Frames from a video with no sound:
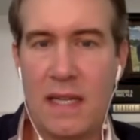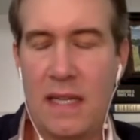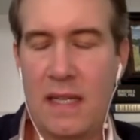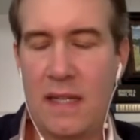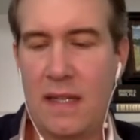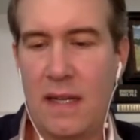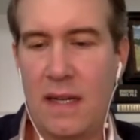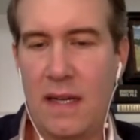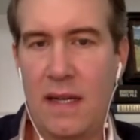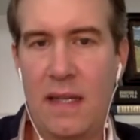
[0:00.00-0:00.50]

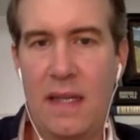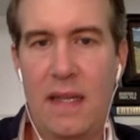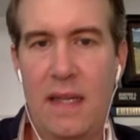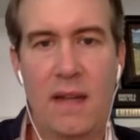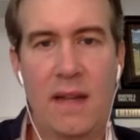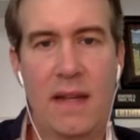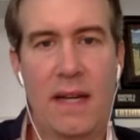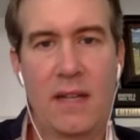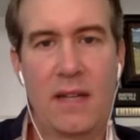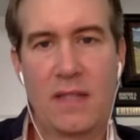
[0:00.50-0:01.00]
And it
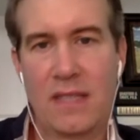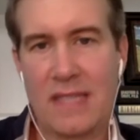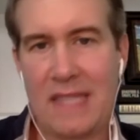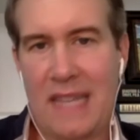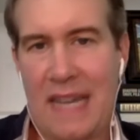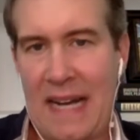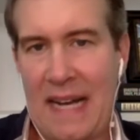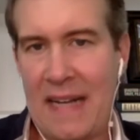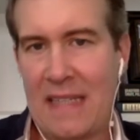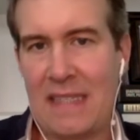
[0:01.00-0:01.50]
allows us
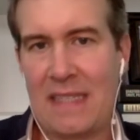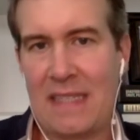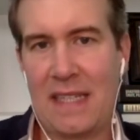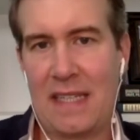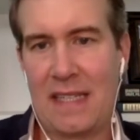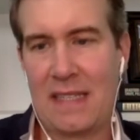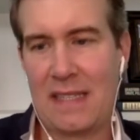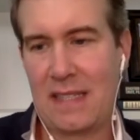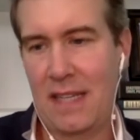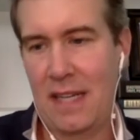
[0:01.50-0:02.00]

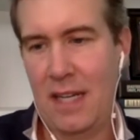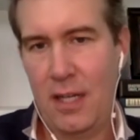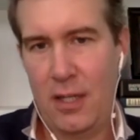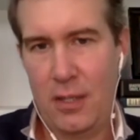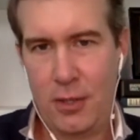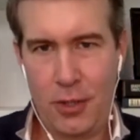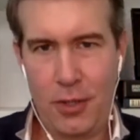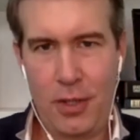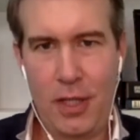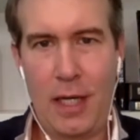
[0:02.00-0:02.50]
access
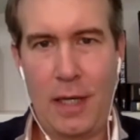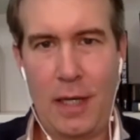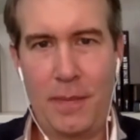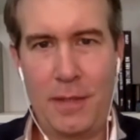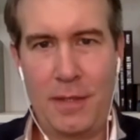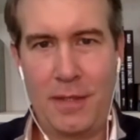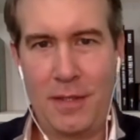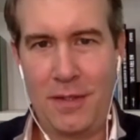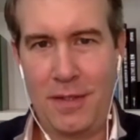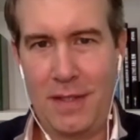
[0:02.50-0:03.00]
to the
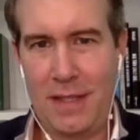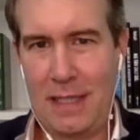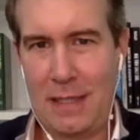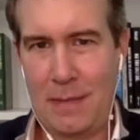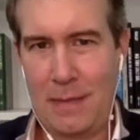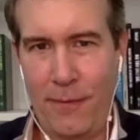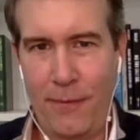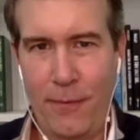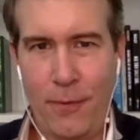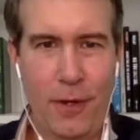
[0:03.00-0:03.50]
opportunities
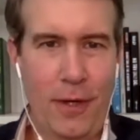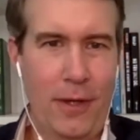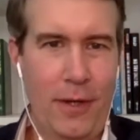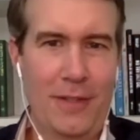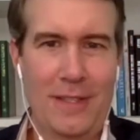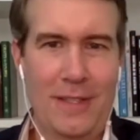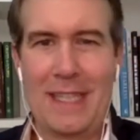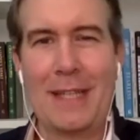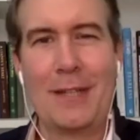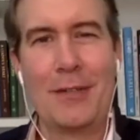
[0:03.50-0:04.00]
before
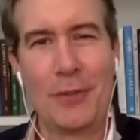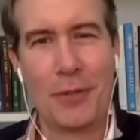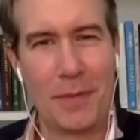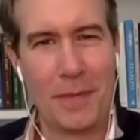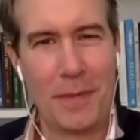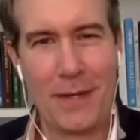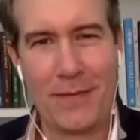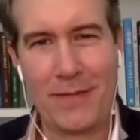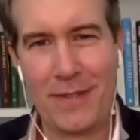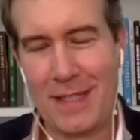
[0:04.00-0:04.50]
others get to
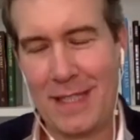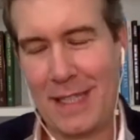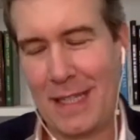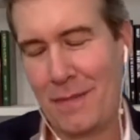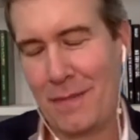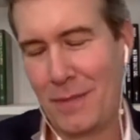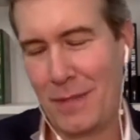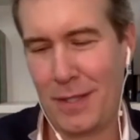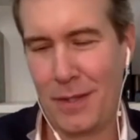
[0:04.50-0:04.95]
them oftentimes.